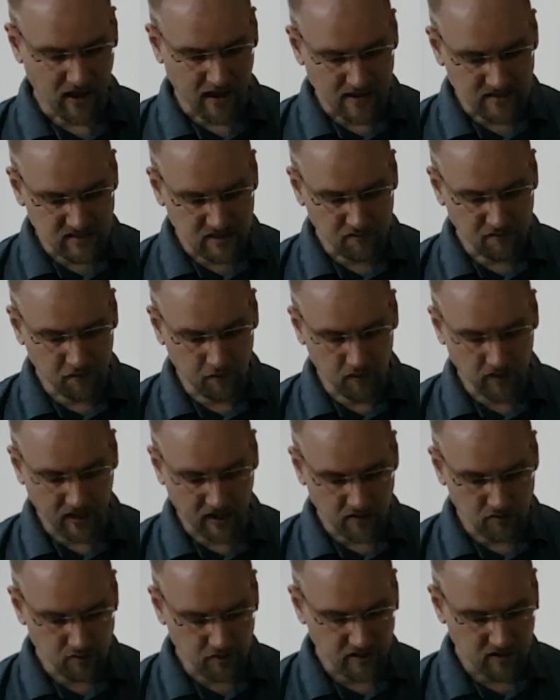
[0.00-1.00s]
As a full
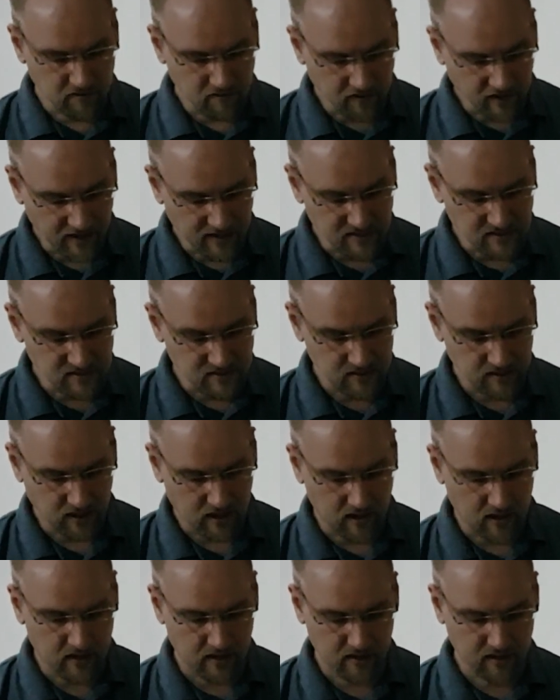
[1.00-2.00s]
Android device,
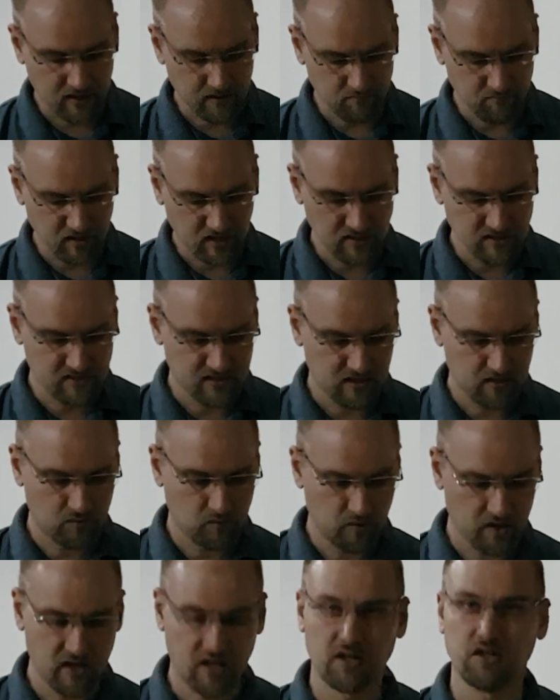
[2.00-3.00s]
it means
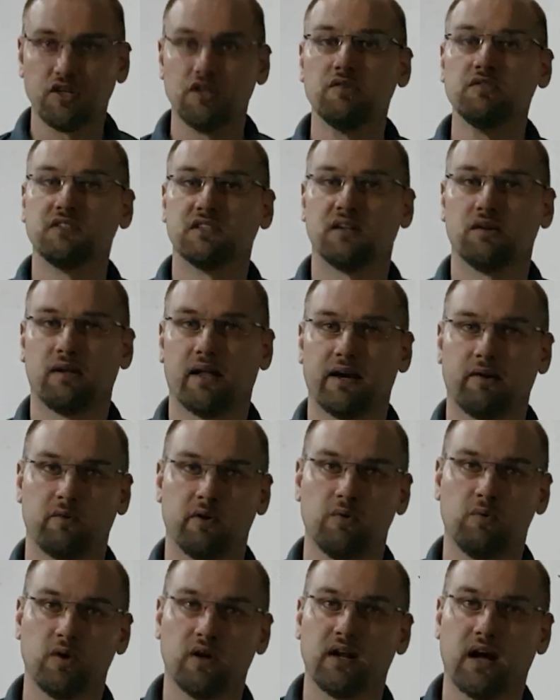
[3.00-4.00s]
that we can use it like
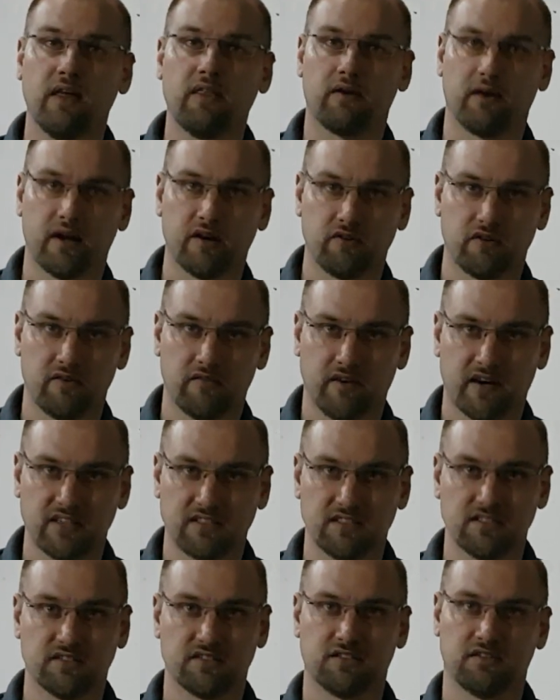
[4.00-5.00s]
we would other Android
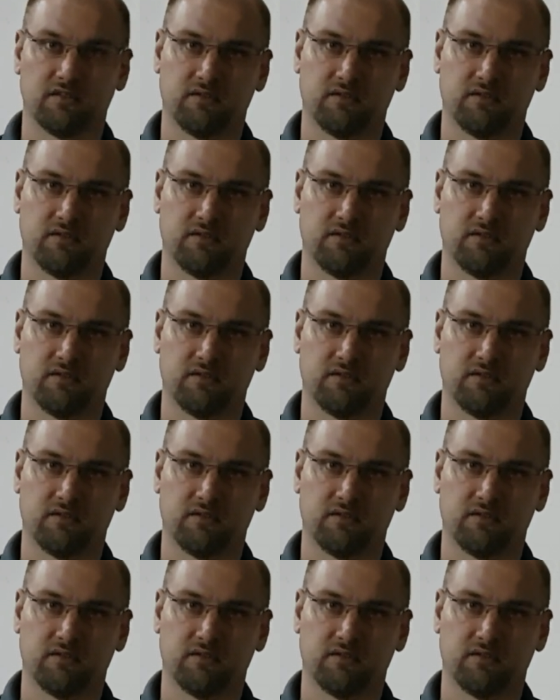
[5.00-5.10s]
devices.